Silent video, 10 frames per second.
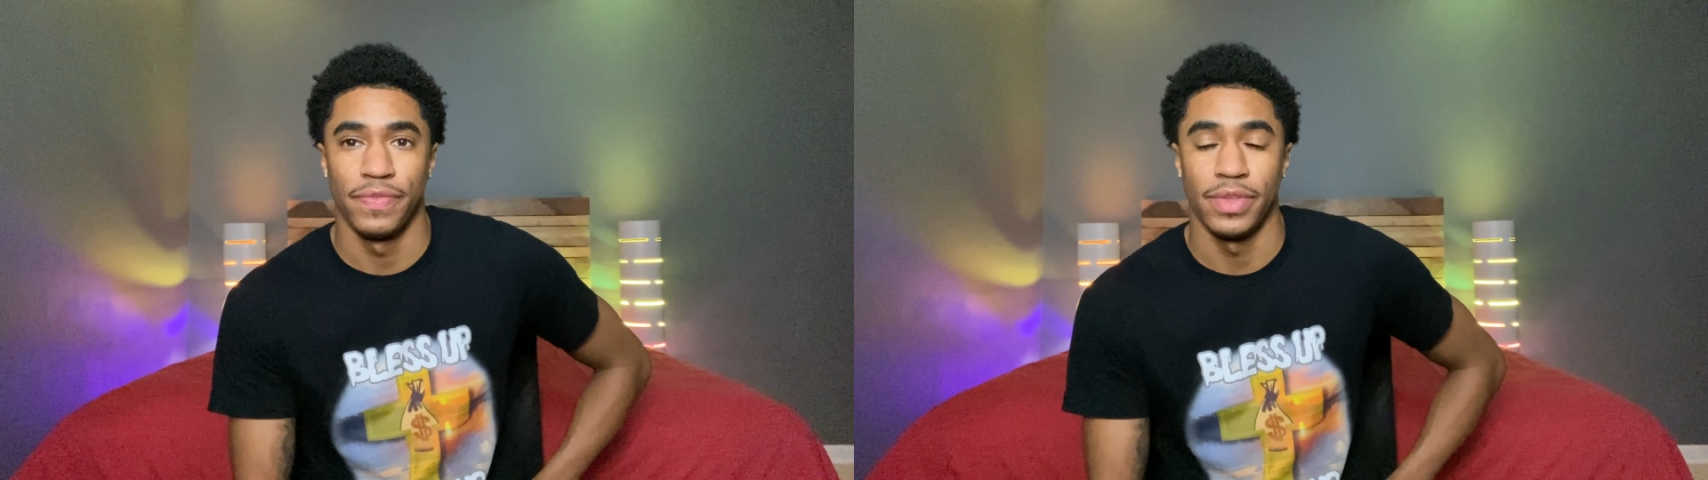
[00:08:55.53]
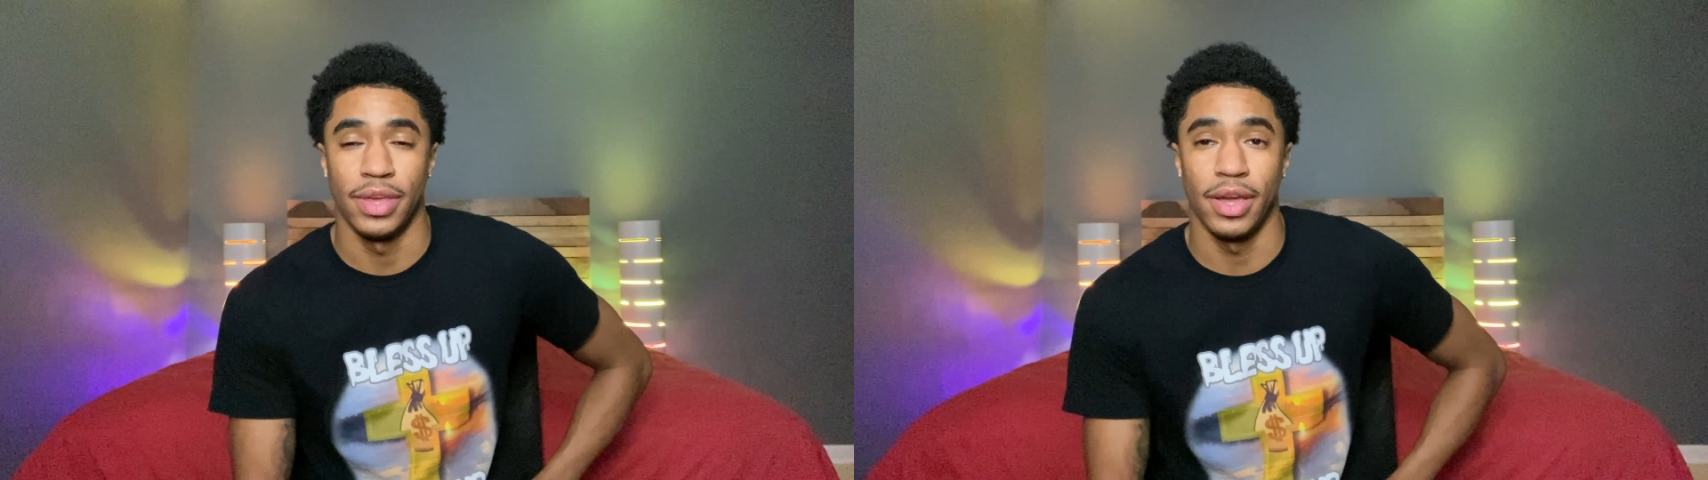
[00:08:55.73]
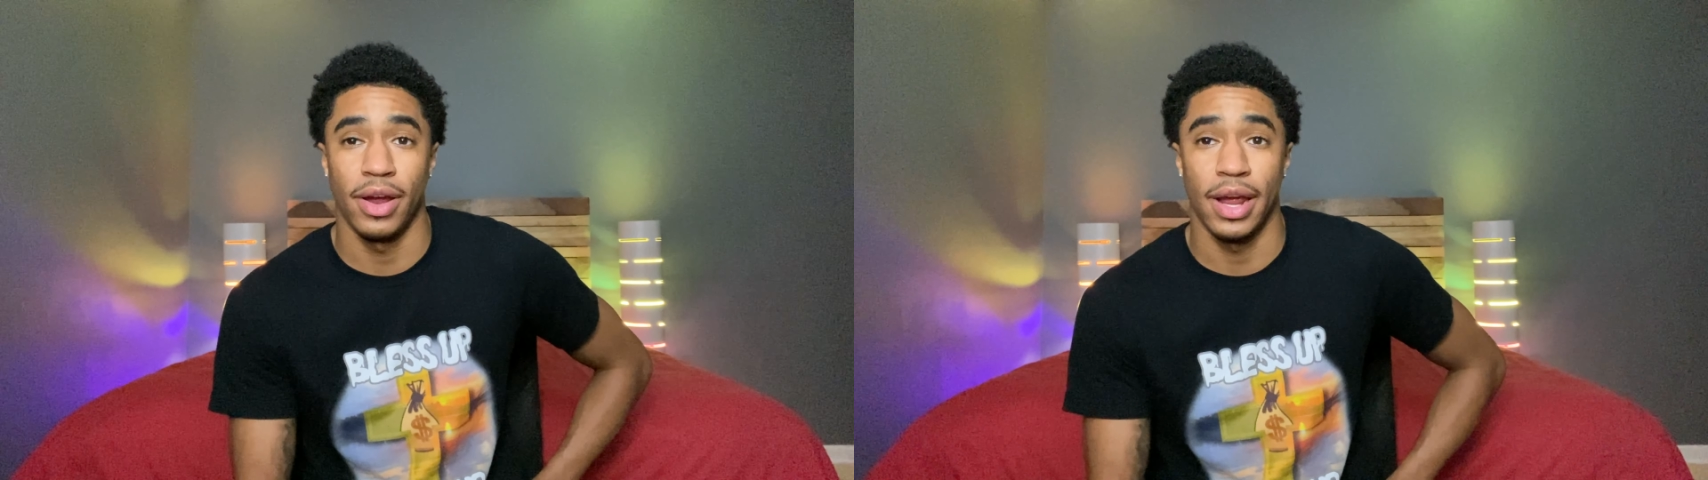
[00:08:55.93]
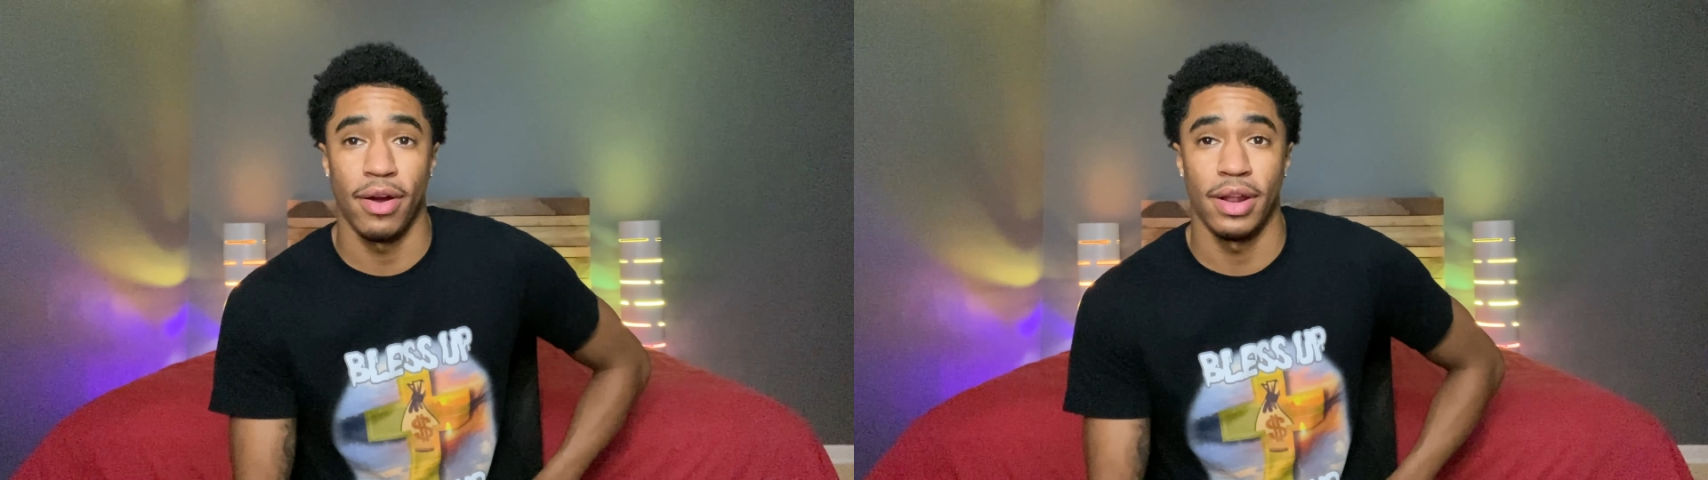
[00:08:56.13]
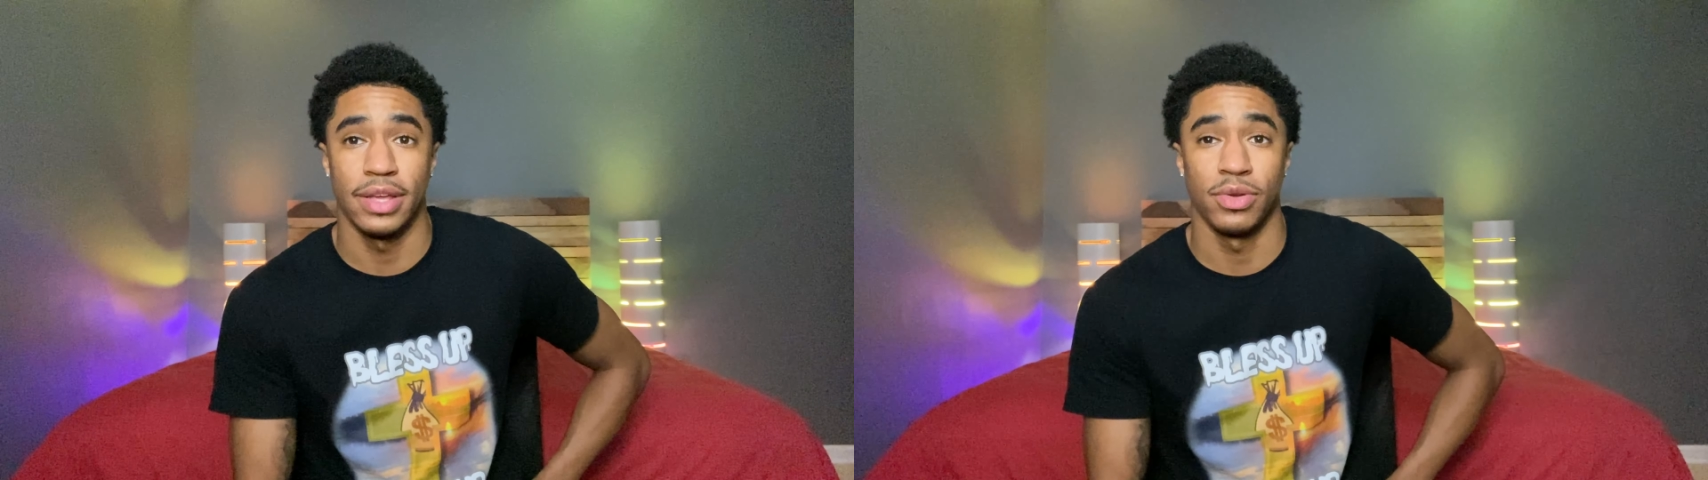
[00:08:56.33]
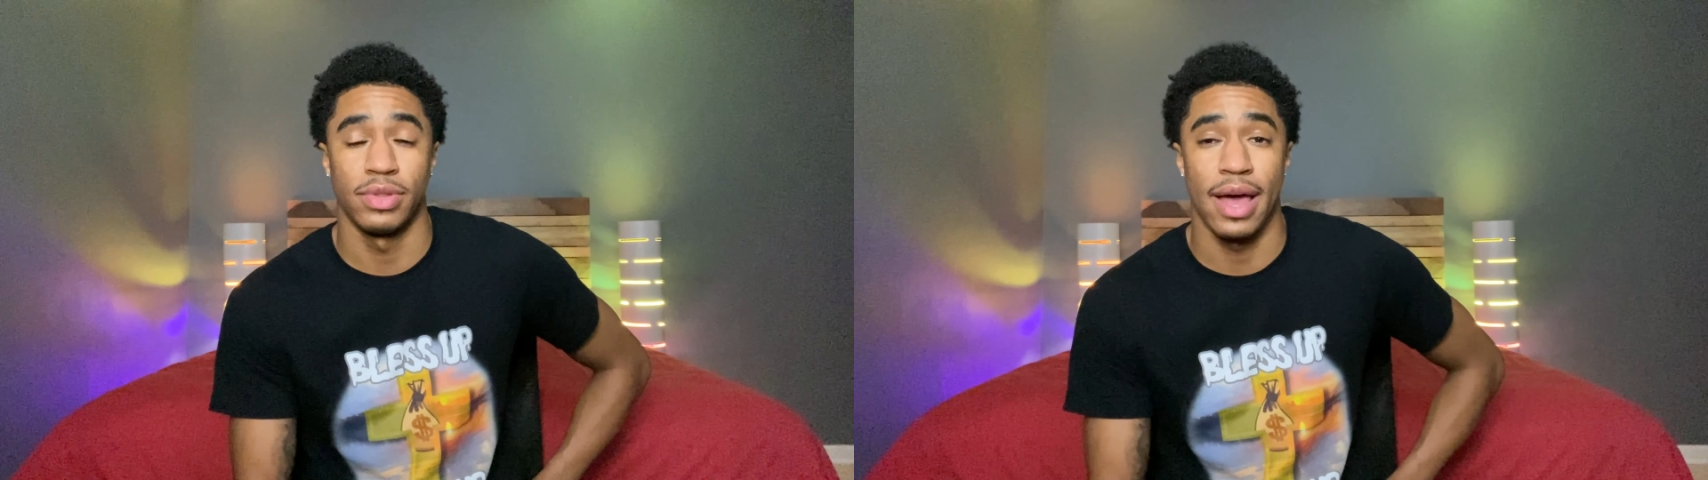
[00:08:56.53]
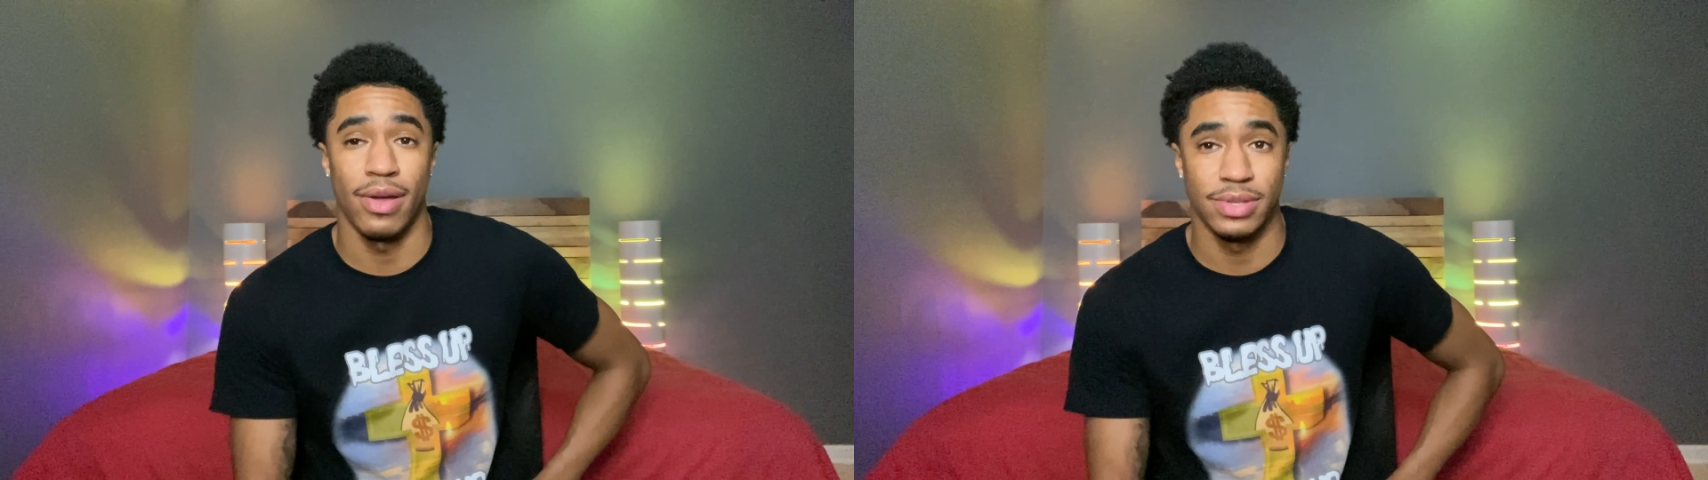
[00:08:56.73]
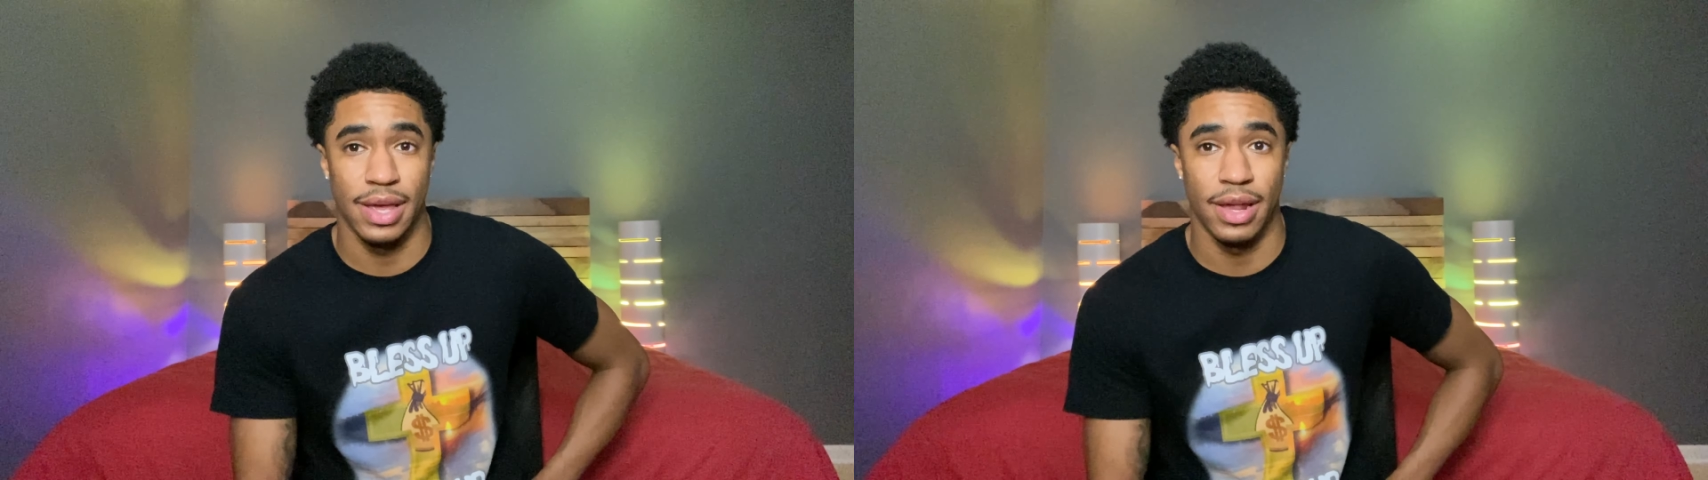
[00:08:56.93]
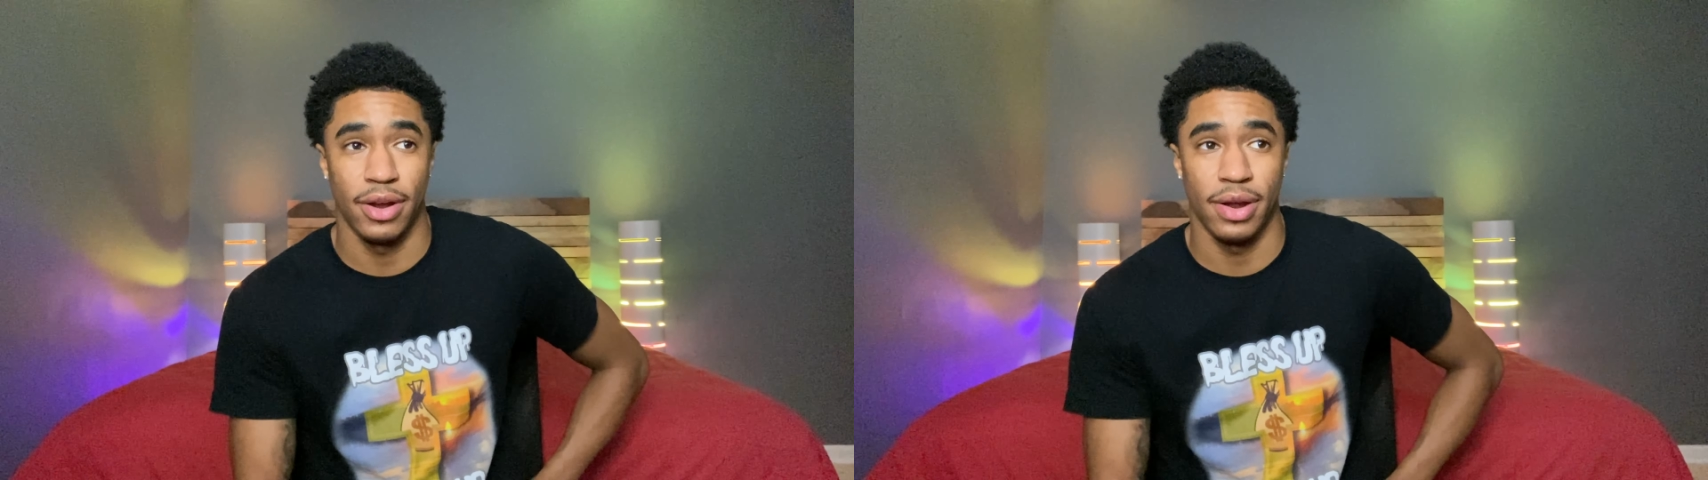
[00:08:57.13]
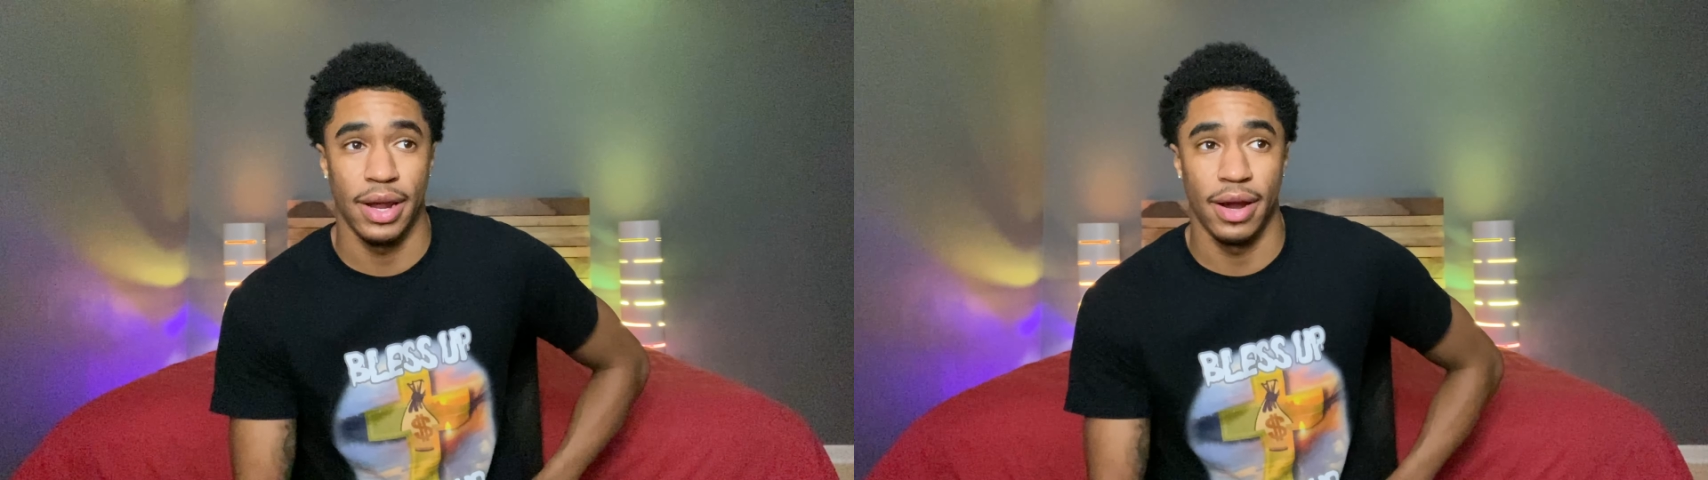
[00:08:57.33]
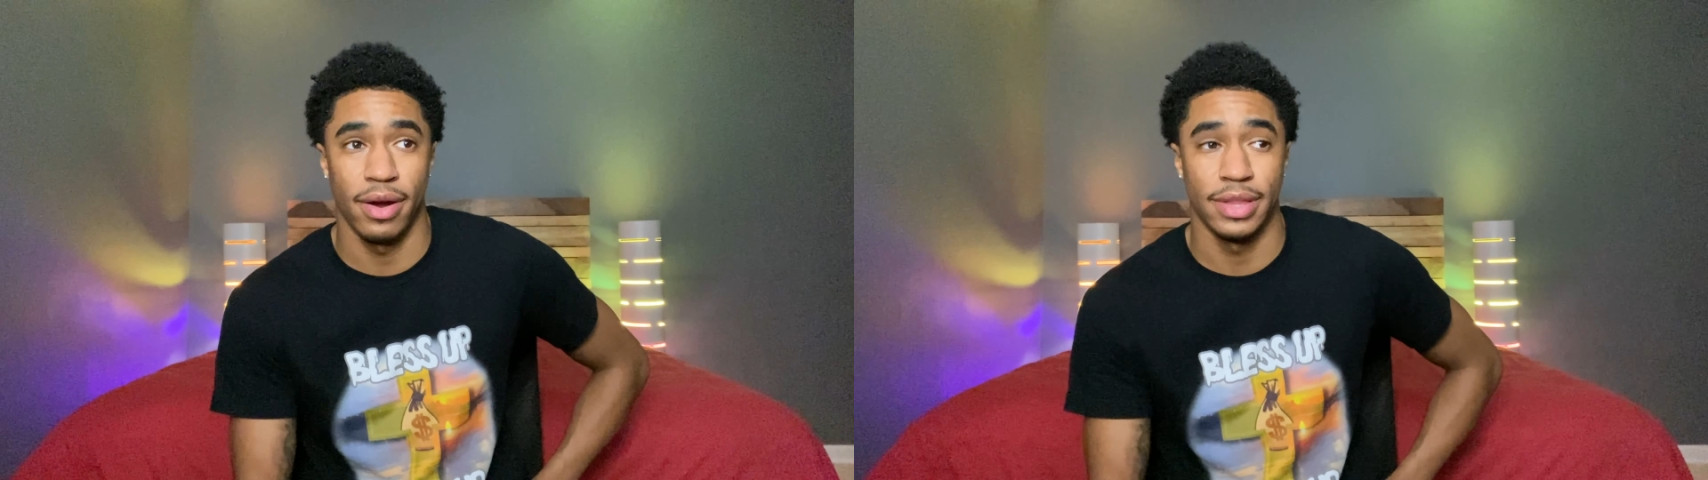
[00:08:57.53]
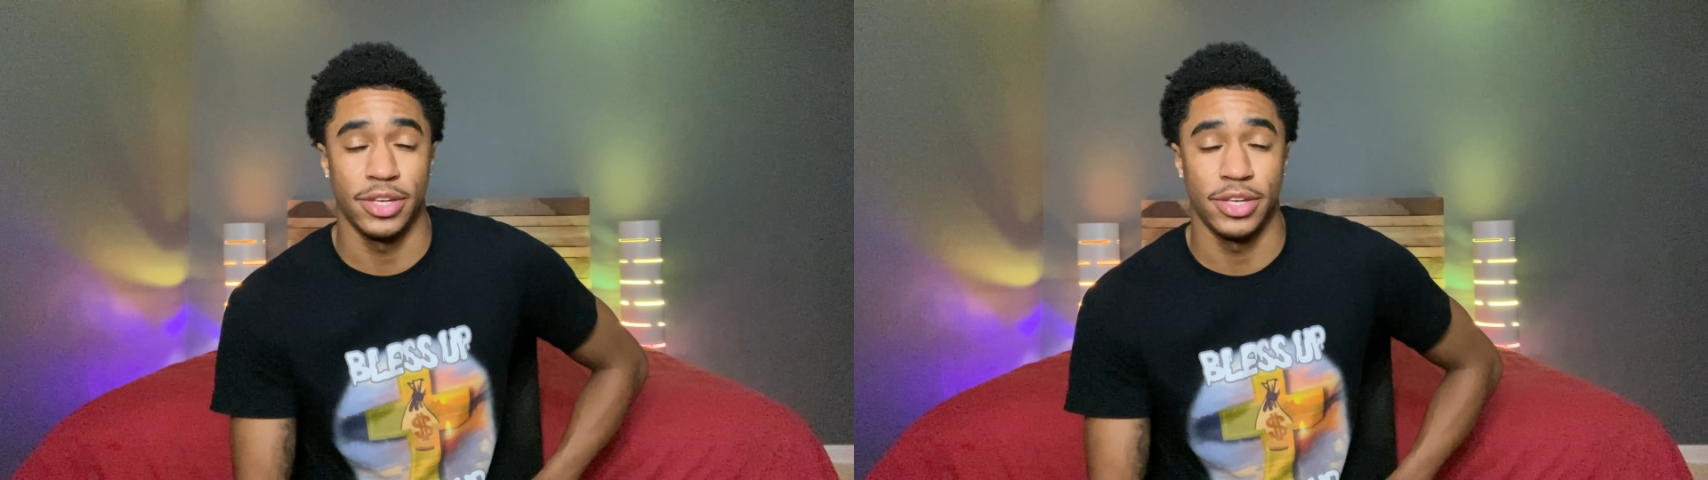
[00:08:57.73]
Your hair that's on the outside of your hair,